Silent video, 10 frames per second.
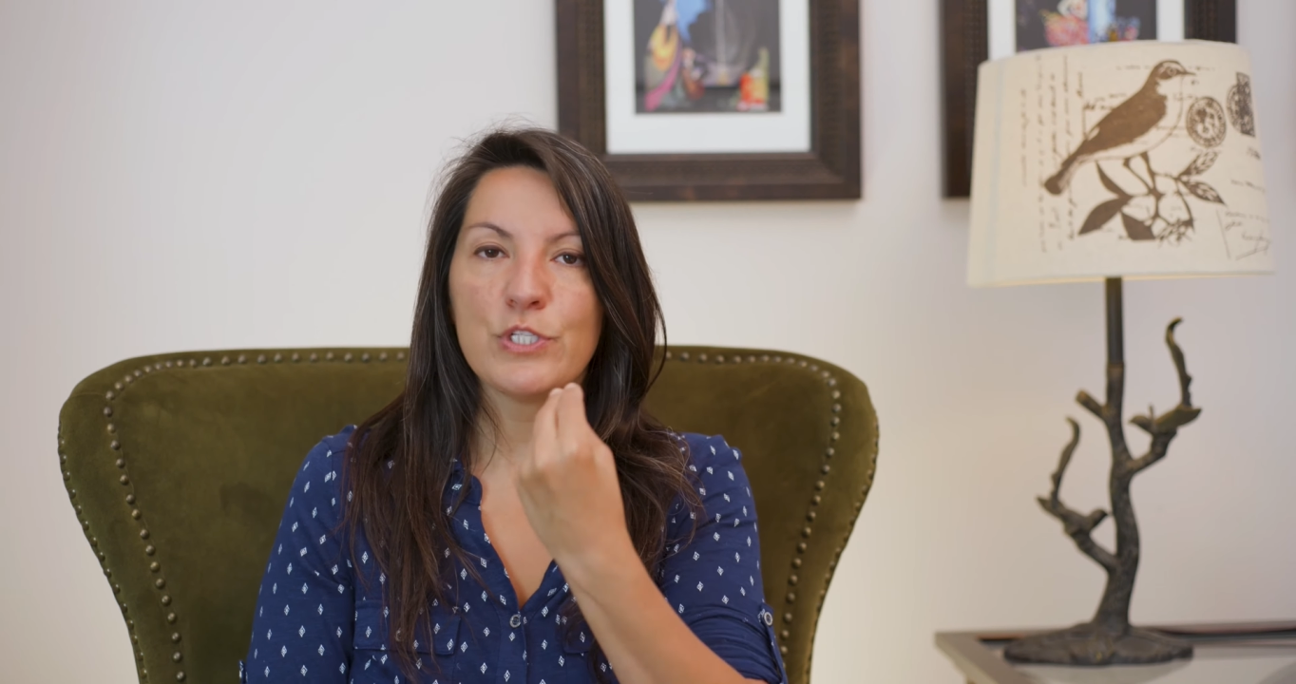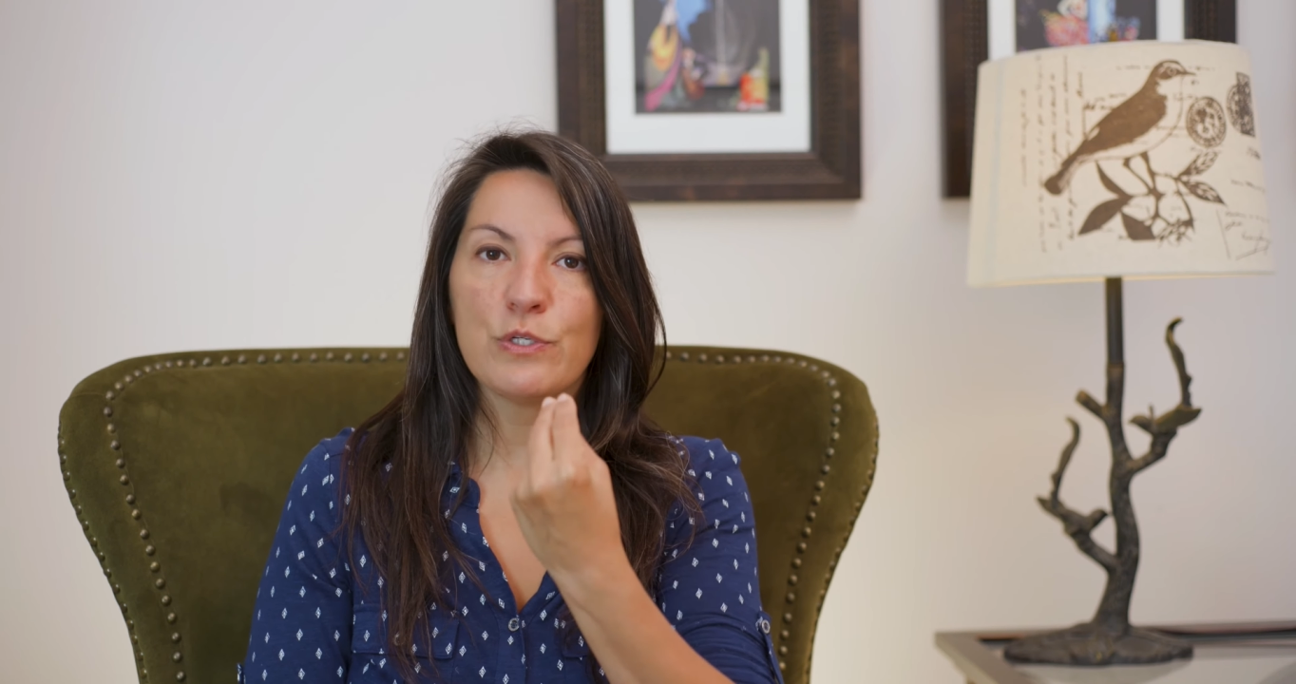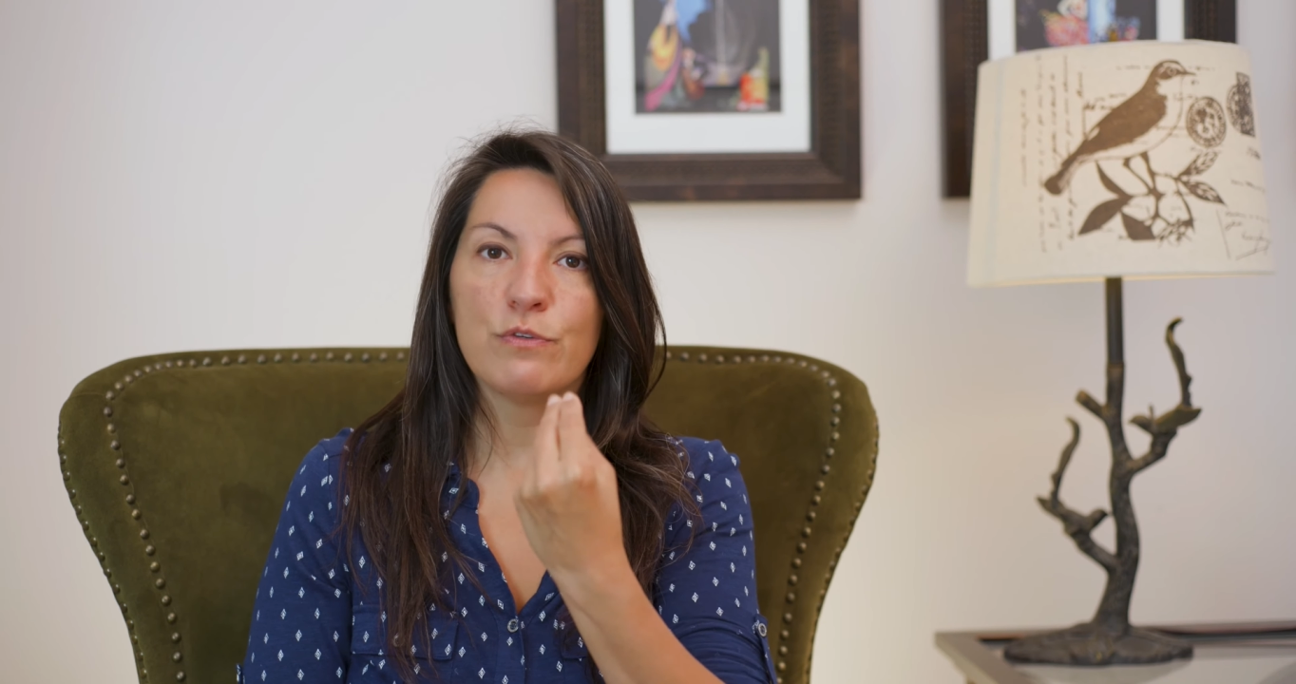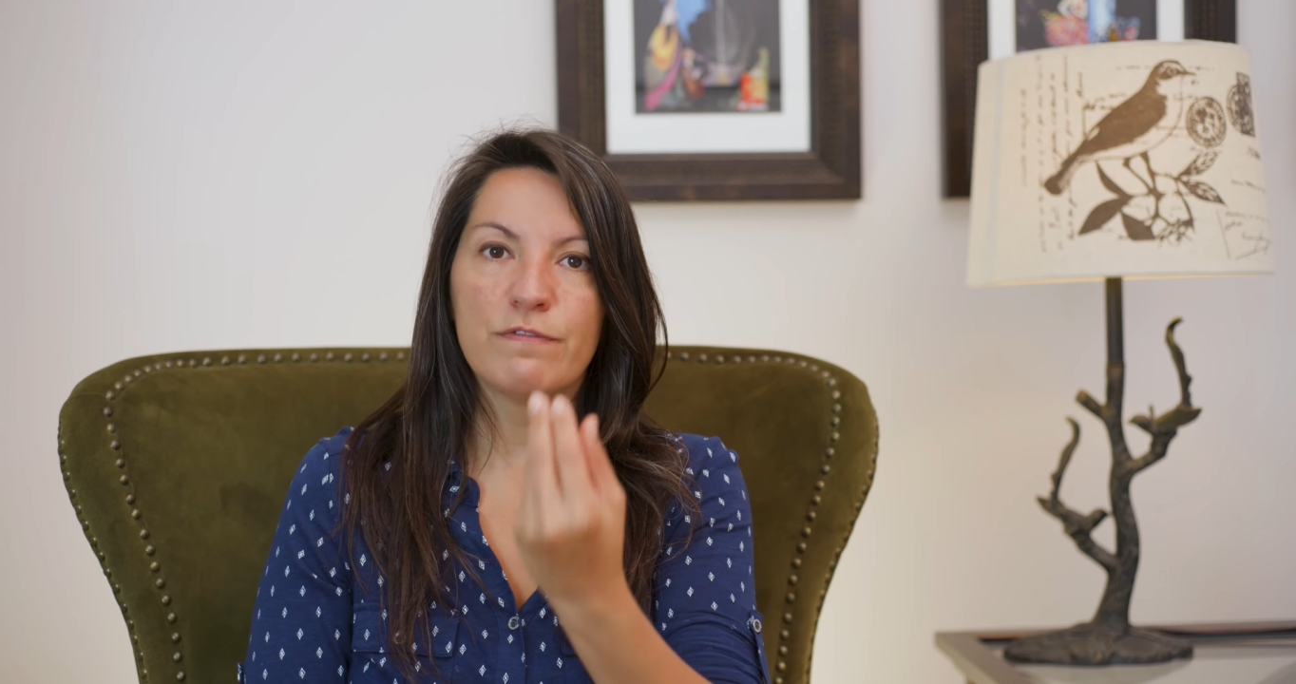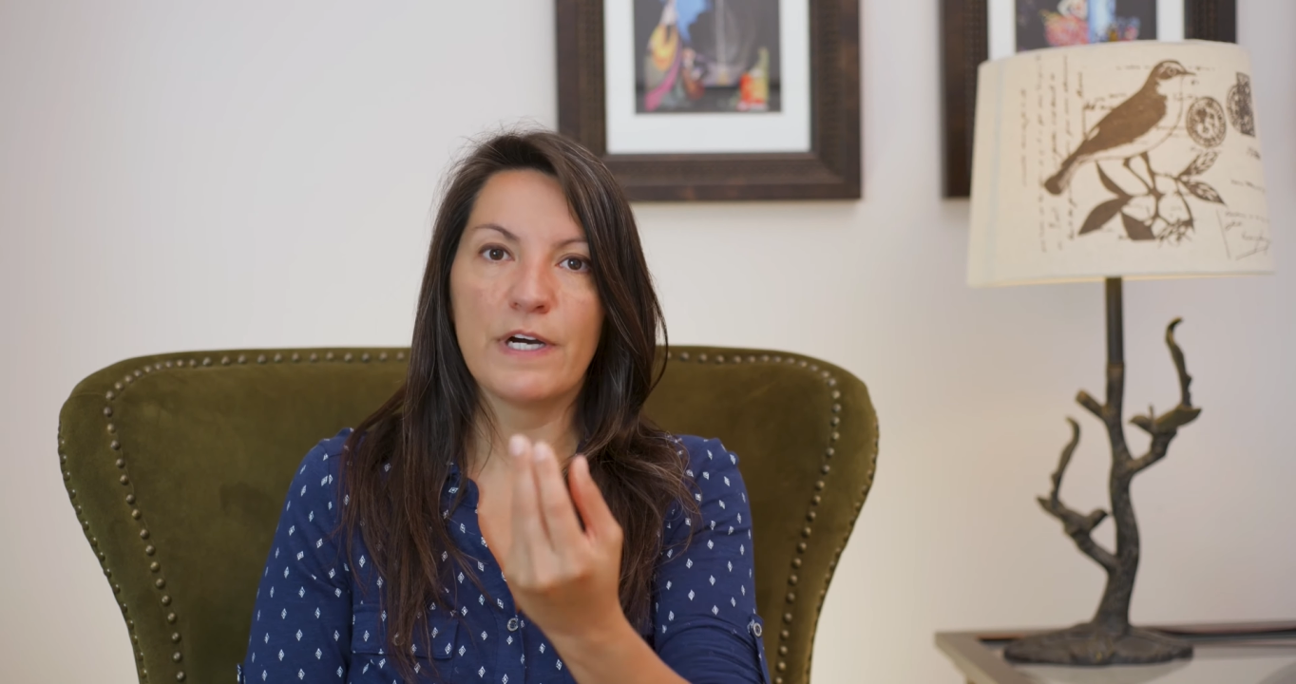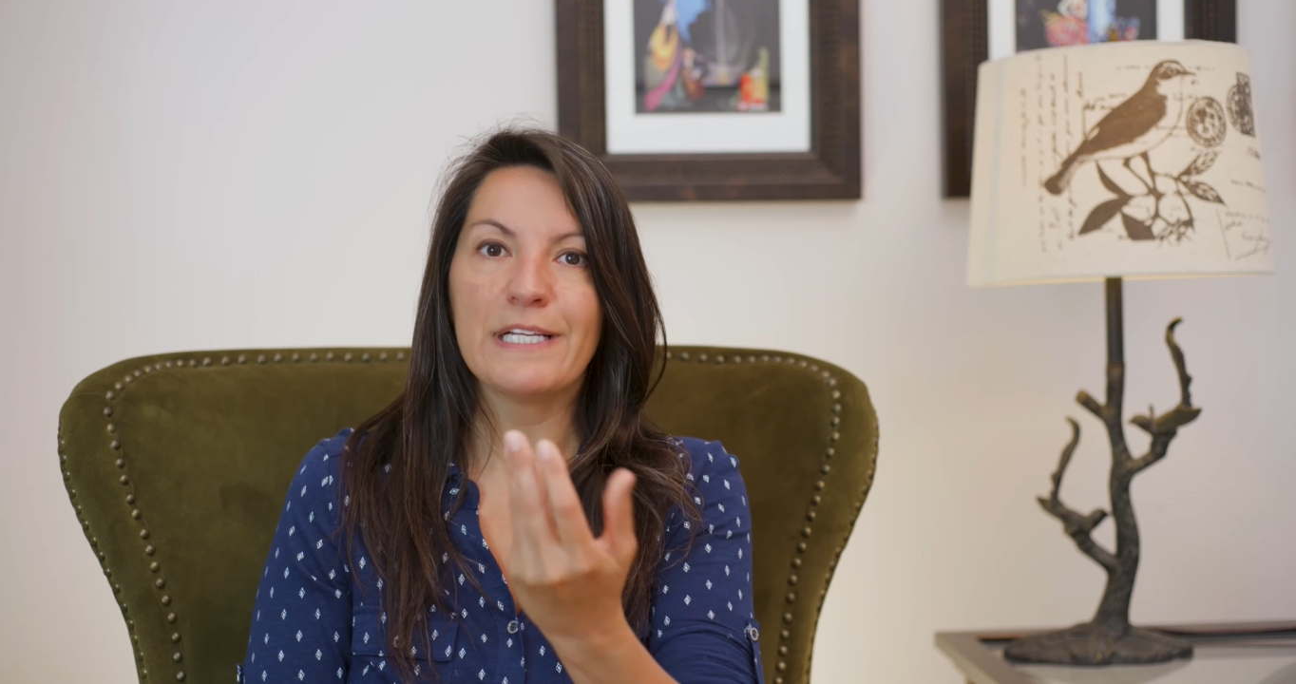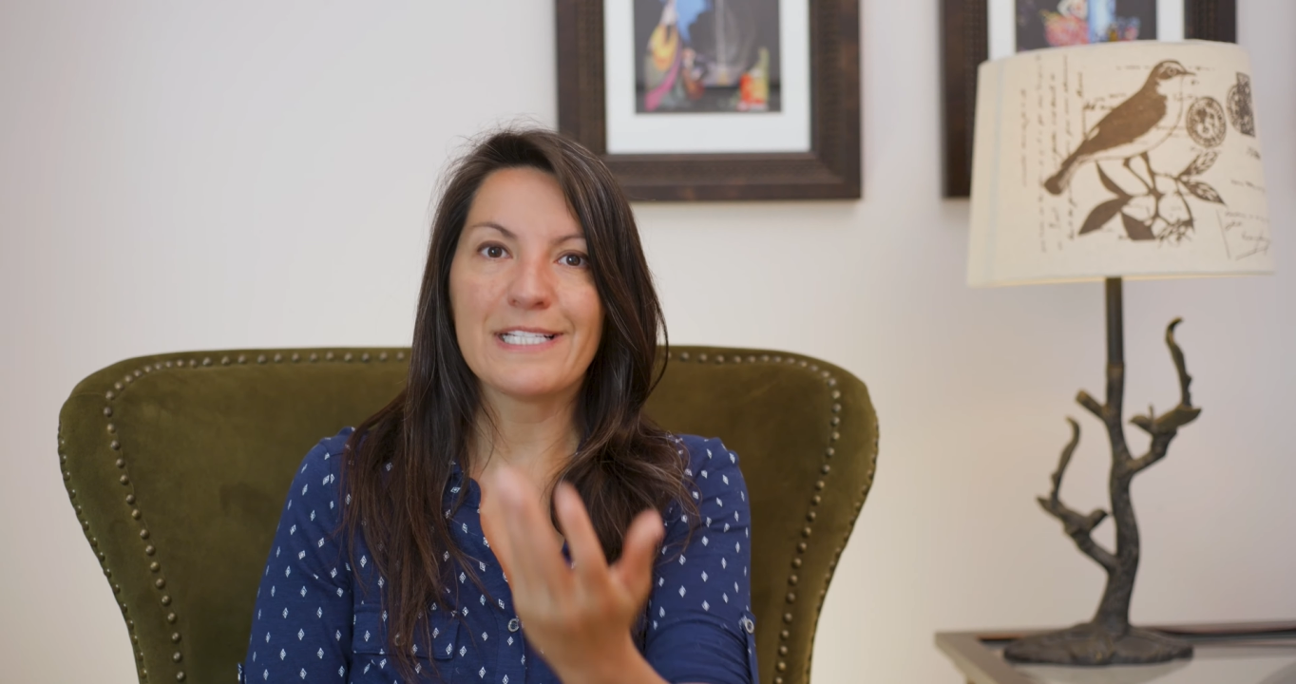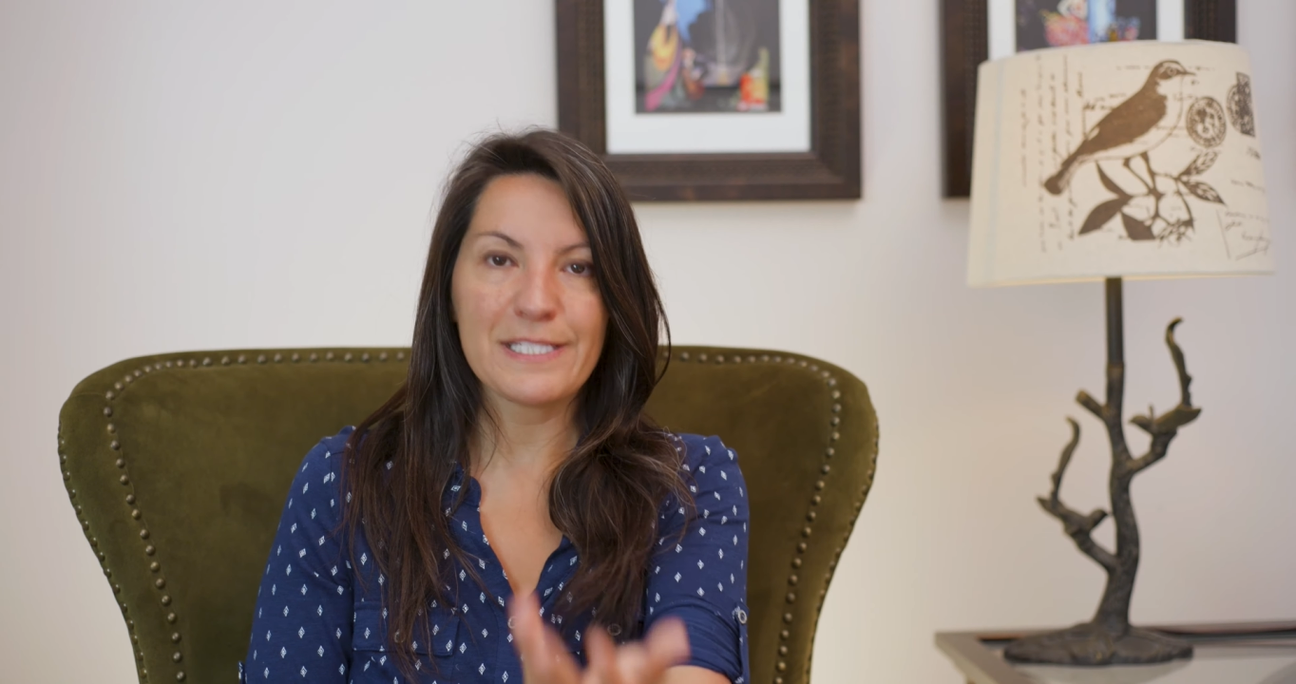to find